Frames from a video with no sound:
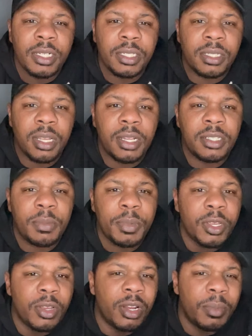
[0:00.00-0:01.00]
studs,
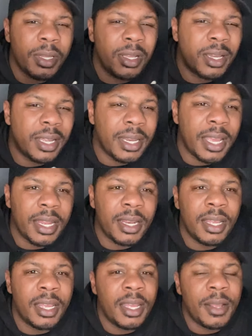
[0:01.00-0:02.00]
you're going to be looking at
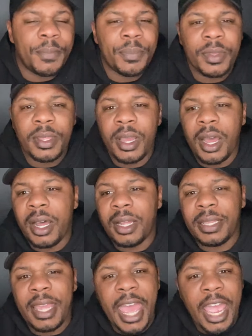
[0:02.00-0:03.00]

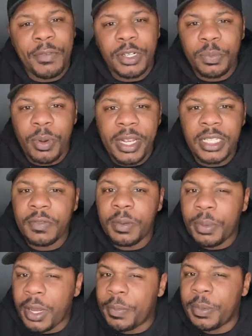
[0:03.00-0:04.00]
the average price of a
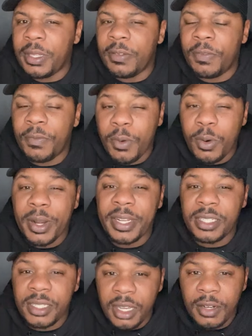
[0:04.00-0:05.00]
puppy for a
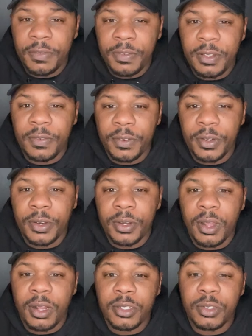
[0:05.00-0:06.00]
stud fee for your
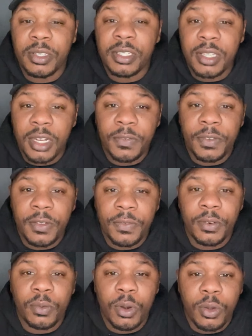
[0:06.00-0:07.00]
dog. So the stud fee
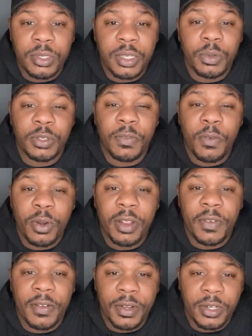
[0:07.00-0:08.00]
for Rosie was
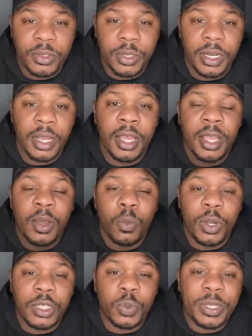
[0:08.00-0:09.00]
$4,500,
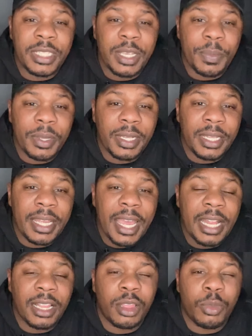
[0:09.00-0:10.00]
which we typically
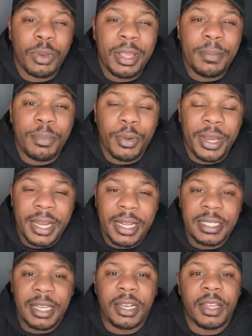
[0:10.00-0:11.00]
got 3
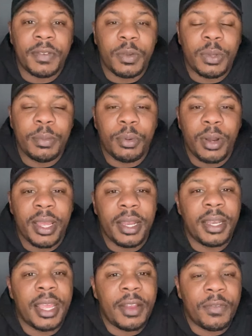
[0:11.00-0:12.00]
breedings out of it. We
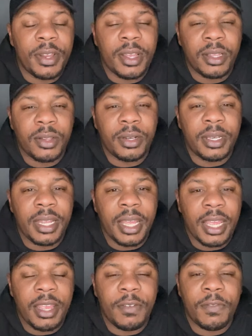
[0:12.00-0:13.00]
bred every other
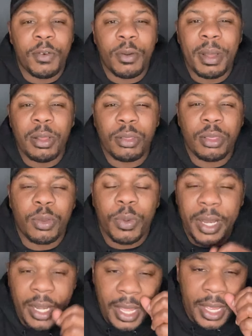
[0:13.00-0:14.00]
day for about
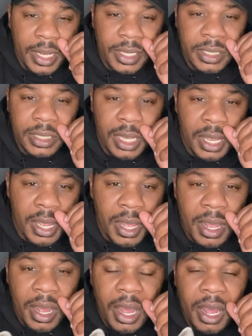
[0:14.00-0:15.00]
3 days.
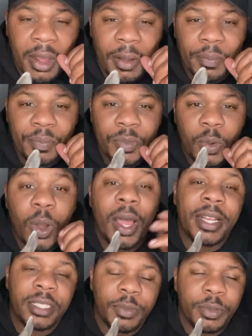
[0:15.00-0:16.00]
Well,
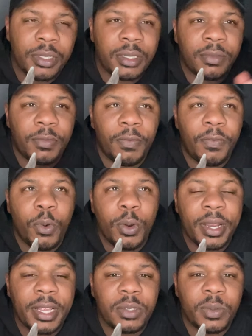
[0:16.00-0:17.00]
actually it was 4
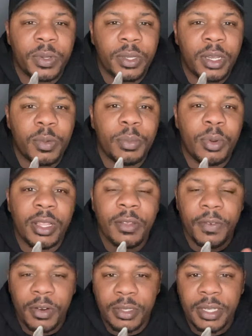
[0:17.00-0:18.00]
days we were there. We bred the
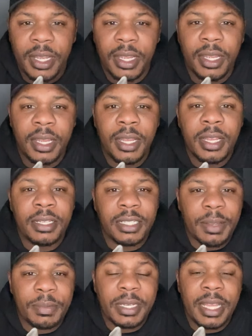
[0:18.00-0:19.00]
first day,
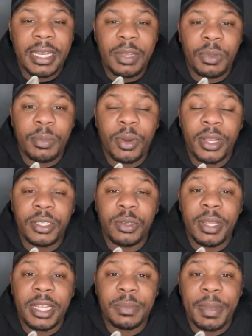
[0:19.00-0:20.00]
skipped a day, and then we bred 2
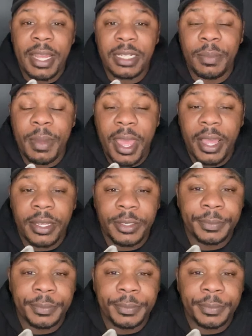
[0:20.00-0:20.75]
days back to back.